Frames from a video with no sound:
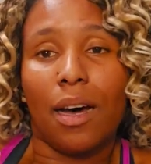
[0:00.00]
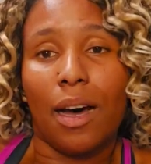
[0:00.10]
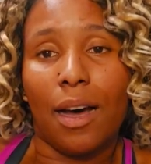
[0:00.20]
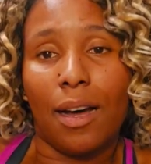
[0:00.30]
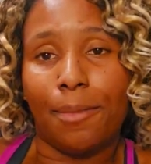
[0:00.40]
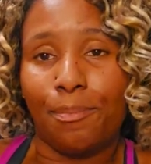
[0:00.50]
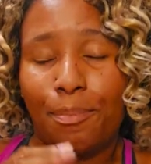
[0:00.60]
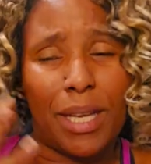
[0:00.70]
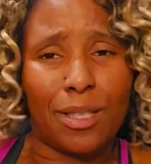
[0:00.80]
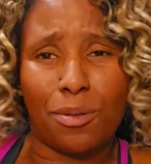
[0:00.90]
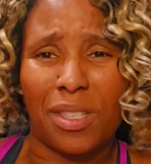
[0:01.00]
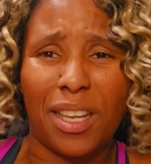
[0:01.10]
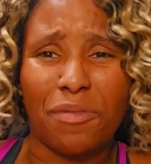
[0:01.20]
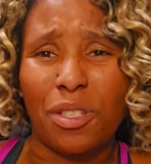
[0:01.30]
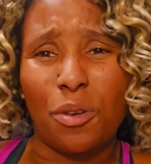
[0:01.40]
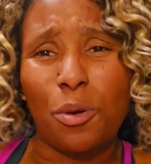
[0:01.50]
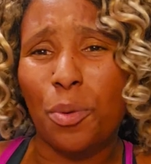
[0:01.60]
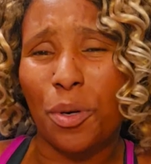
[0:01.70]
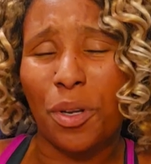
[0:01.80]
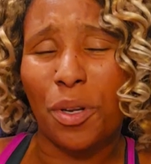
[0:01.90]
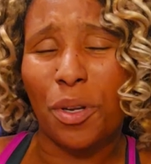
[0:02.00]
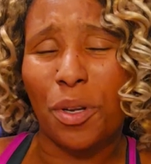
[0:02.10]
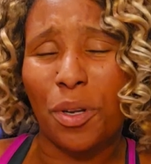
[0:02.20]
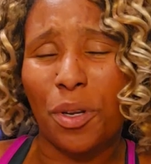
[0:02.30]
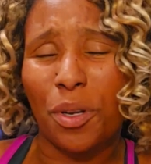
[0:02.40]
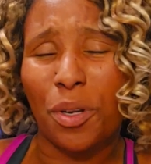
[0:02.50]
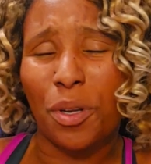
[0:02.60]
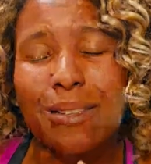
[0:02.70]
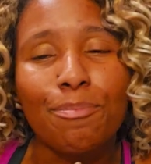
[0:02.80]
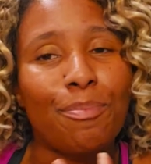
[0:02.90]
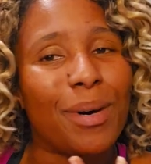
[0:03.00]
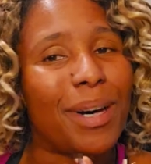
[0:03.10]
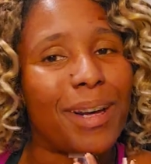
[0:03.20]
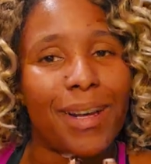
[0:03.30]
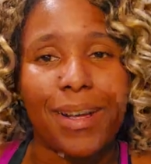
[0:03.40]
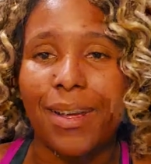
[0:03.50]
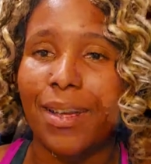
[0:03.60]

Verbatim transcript: Um, because there's Lyft and Uber and everything else, but